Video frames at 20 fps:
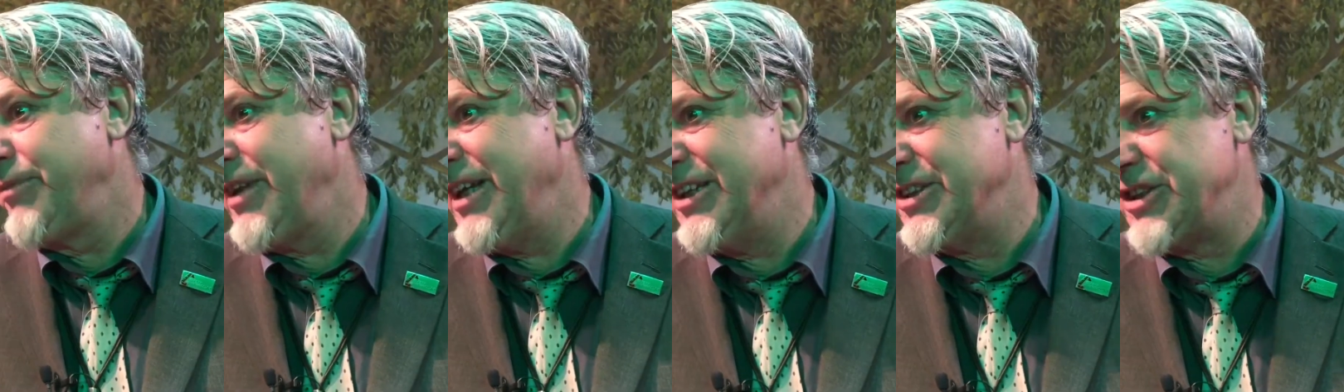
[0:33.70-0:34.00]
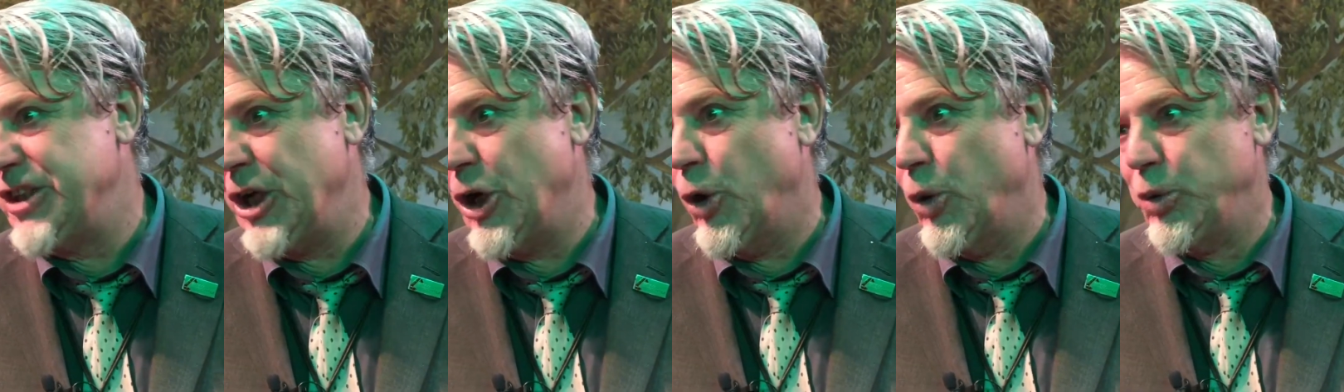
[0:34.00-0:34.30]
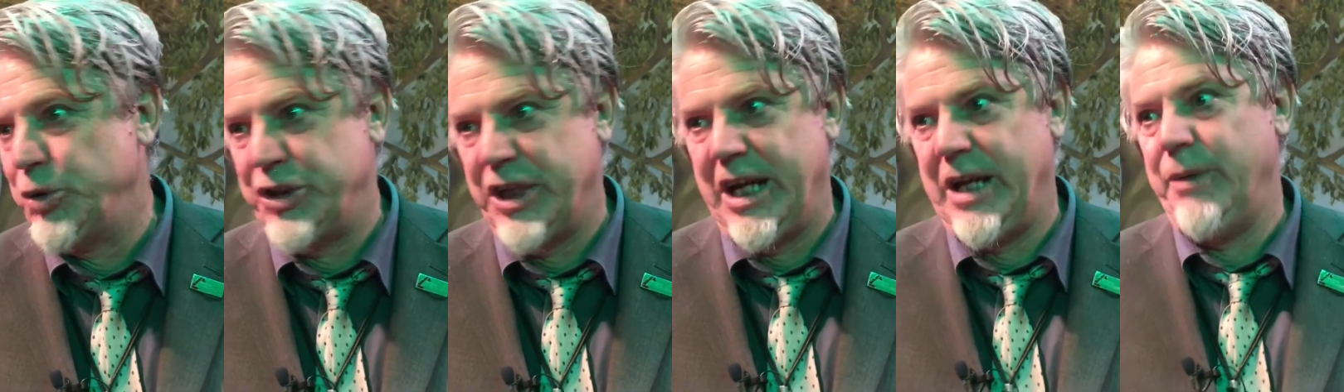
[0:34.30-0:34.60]
is the
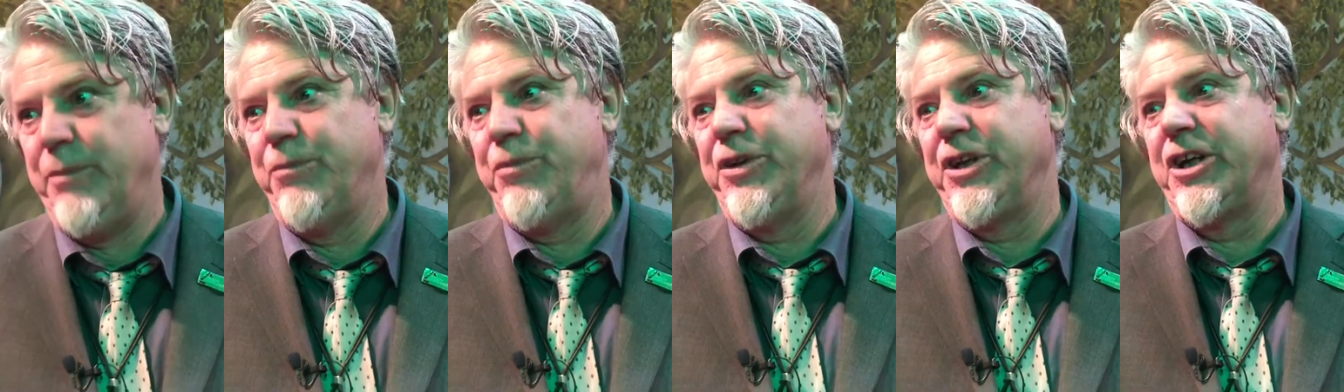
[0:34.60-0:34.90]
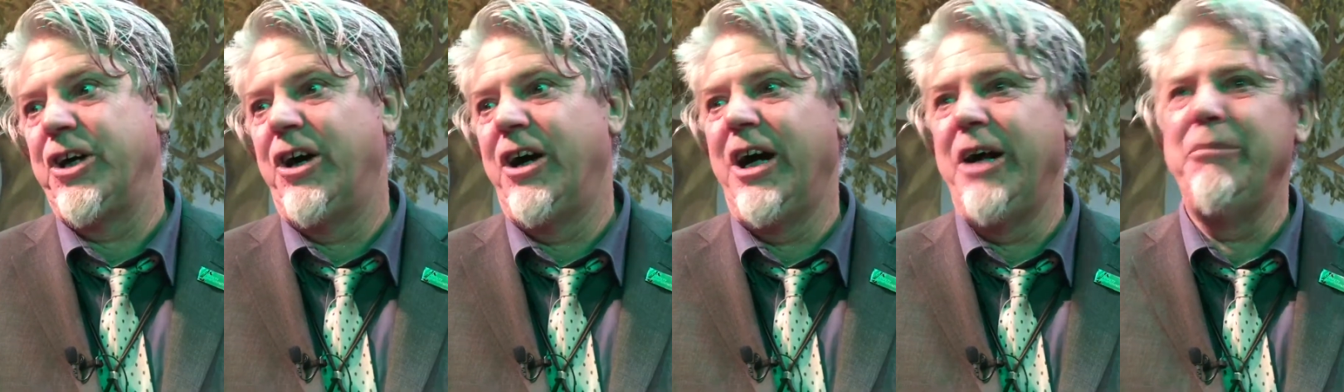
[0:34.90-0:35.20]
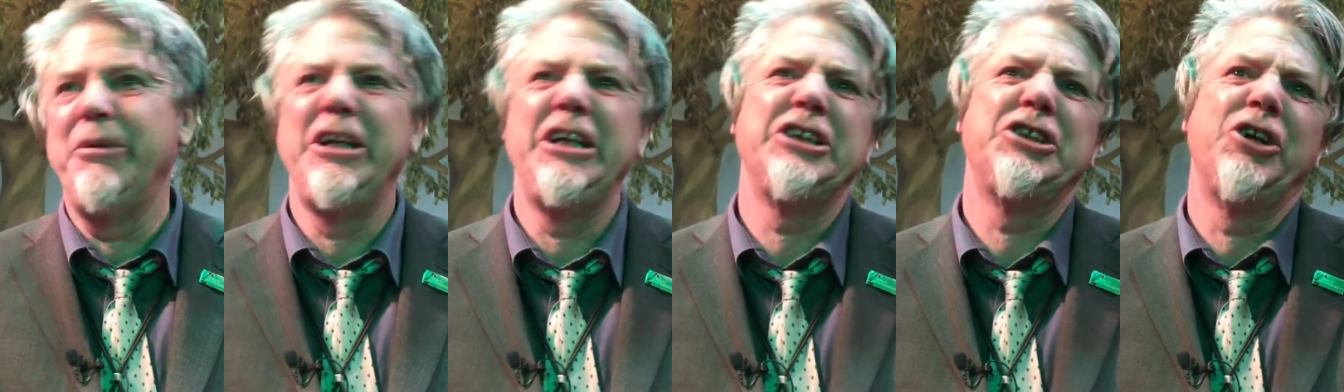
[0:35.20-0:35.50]
old name for the guy,
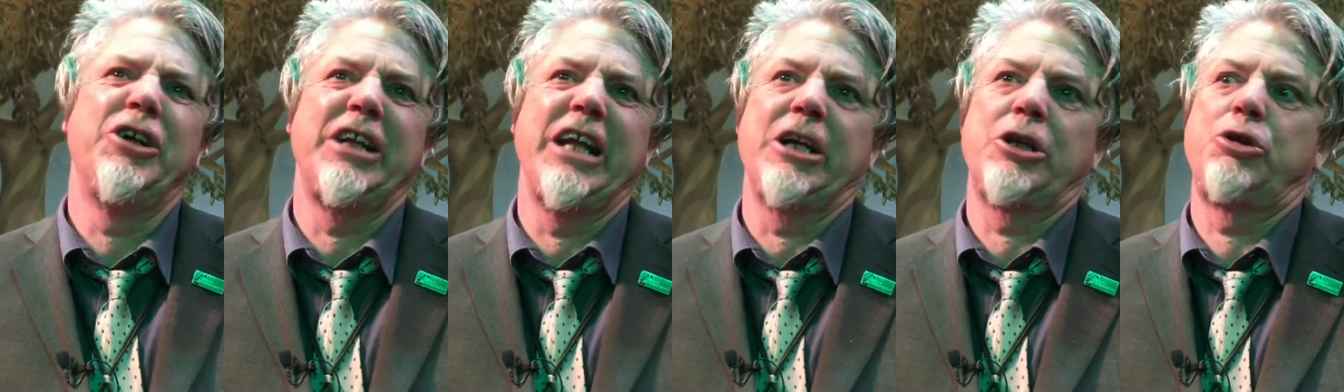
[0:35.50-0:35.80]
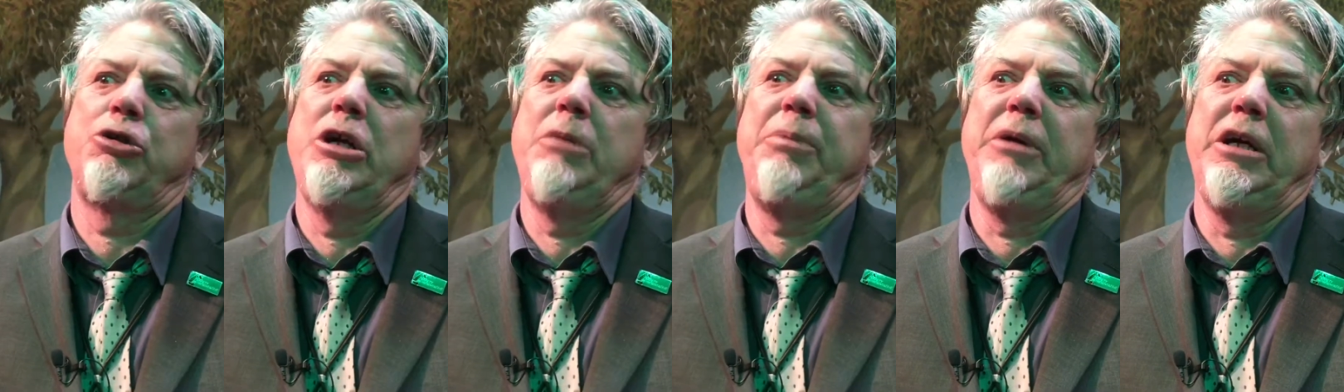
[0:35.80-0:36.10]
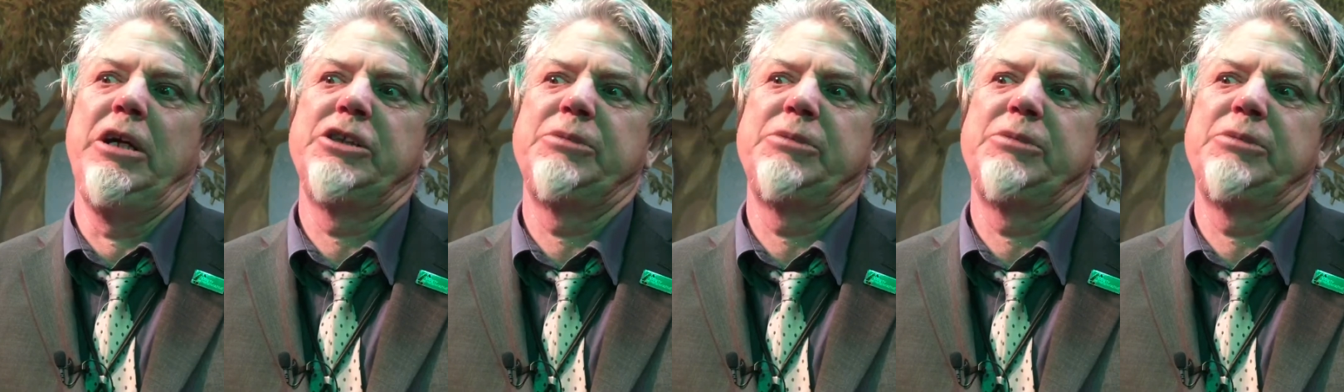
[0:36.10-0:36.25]
but he's not that creepy.